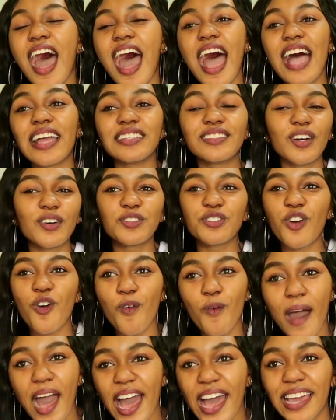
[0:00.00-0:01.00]
I don't know
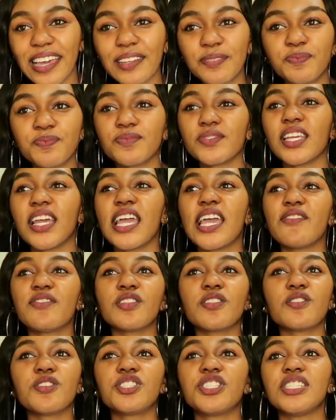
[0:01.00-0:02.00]
why.
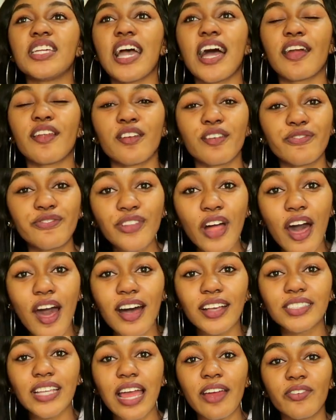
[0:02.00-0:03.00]
Even though she had her
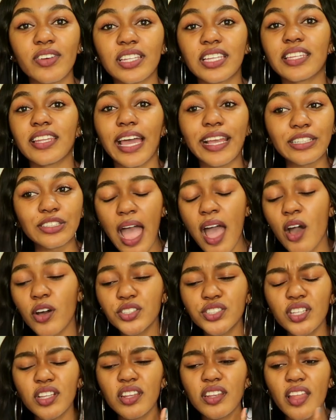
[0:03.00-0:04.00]
flaws, I really liked. I
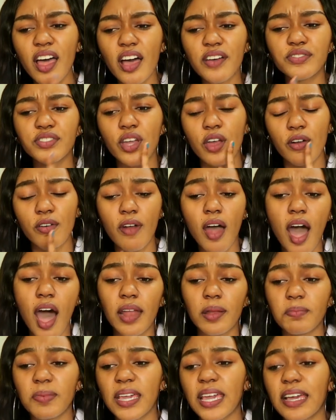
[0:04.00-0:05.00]
also loved
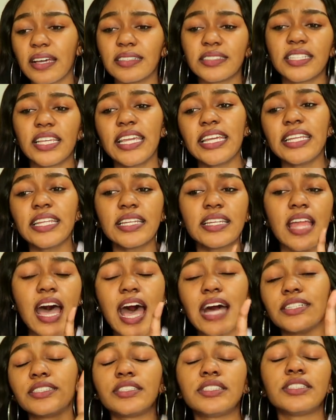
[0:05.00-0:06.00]
Karan because he did
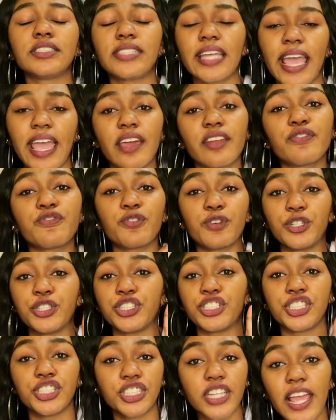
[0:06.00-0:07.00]
not stand for
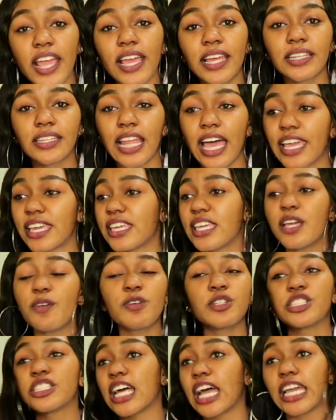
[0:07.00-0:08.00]
shit. Like, he
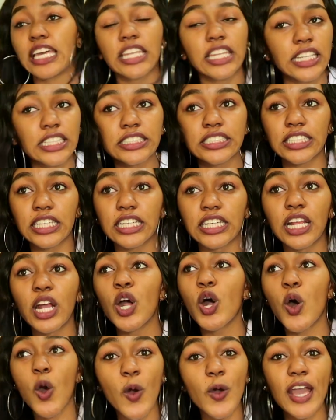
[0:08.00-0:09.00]
was like, listen,
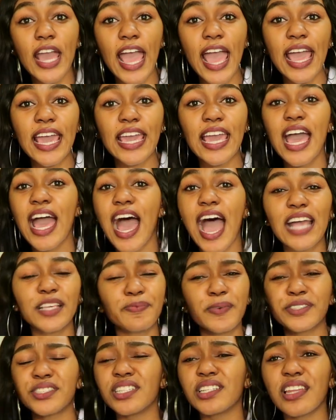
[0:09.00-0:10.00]
okay? I
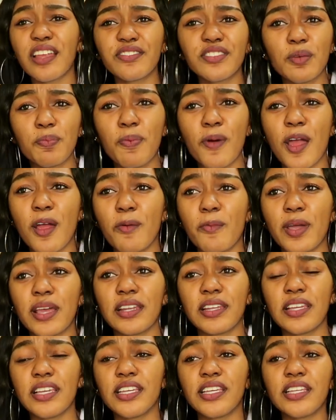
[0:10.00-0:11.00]
especially loved the part
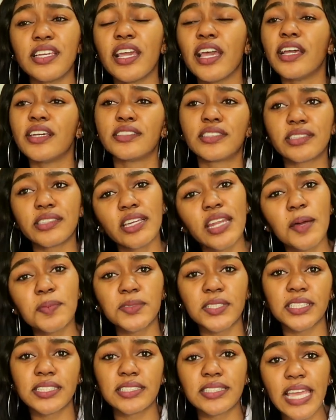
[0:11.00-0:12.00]
when he stood
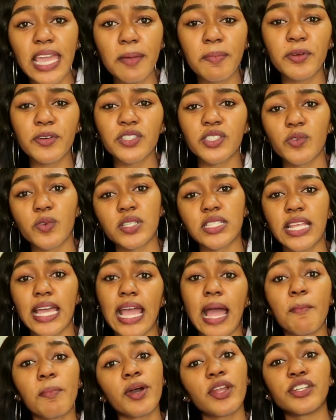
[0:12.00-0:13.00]
up to his neighbors and was
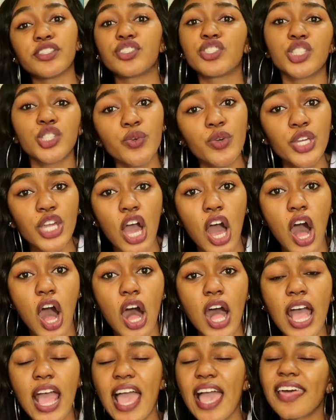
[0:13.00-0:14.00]
like, I'm gonna sue
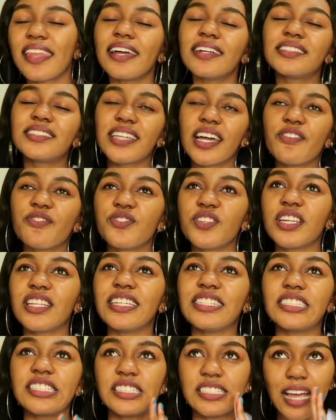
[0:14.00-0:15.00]
y'all. And I
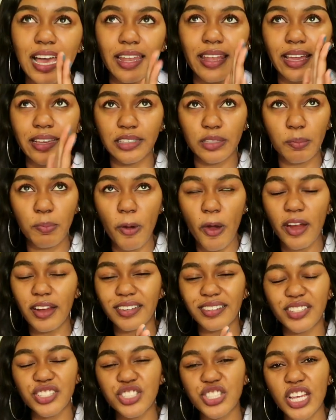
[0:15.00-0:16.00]
definitely did not like the
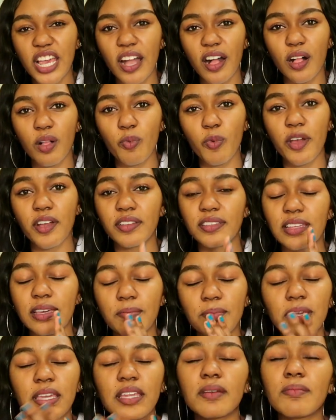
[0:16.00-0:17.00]
part in the jail where
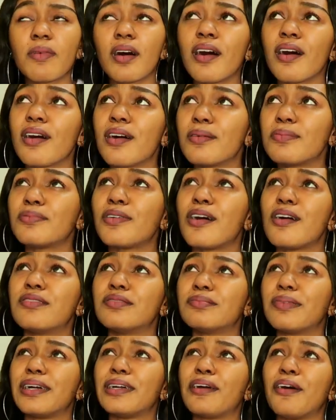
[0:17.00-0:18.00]
they beat him up.
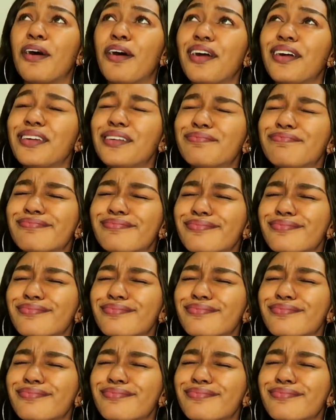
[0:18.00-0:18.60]
Oh, my heart.